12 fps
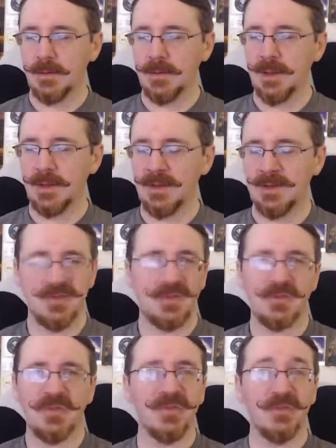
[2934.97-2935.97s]
Yeah, that's
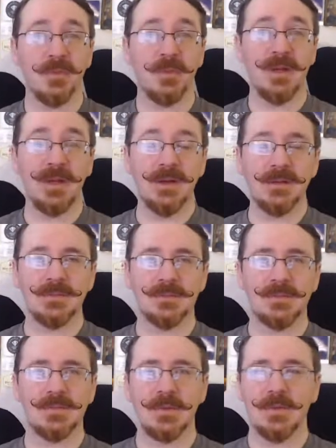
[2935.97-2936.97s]
just fun for me.
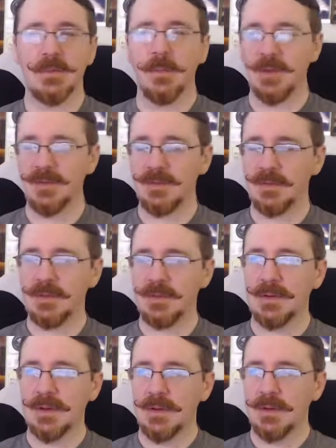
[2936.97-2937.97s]
But
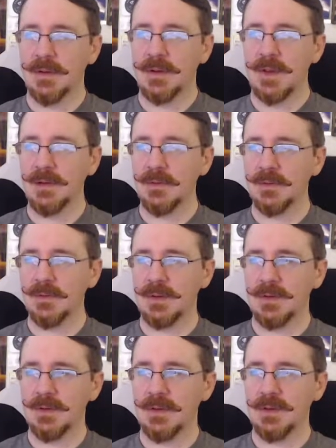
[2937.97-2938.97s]
I know
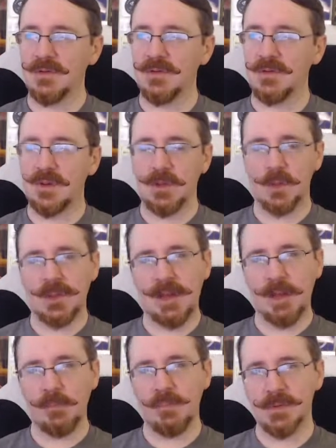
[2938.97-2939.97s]
that here's the thing. You
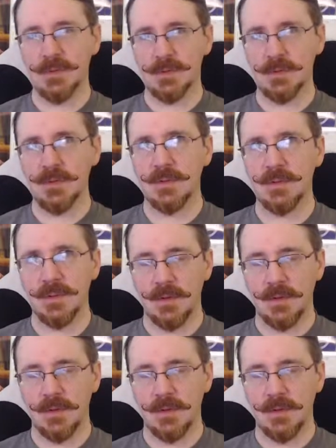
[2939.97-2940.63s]
cannot build...